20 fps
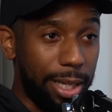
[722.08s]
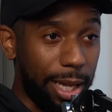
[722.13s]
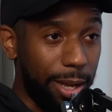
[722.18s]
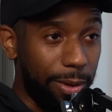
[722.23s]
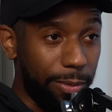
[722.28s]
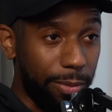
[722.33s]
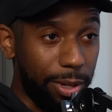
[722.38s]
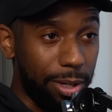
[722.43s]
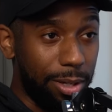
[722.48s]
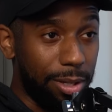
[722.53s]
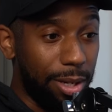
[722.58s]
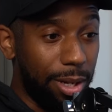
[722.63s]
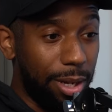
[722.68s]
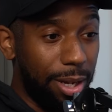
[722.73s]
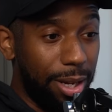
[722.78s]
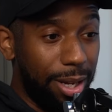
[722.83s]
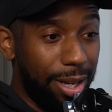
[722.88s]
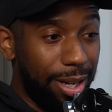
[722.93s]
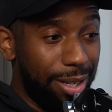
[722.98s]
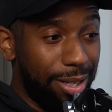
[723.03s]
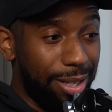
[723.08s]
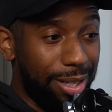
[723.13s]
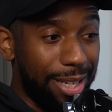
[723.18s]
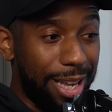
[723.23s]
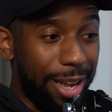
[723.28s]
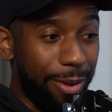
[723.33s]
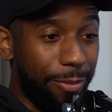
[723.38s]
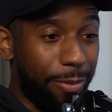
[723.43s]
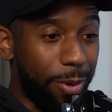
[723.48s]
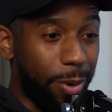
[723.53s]
David to
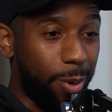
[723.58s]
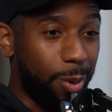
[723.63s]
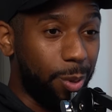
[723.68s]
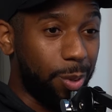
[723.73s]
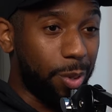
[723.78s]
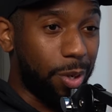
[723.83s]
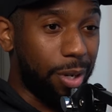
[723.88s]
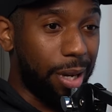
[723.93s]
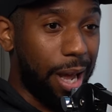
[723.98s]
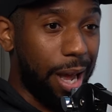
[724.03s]
take photos on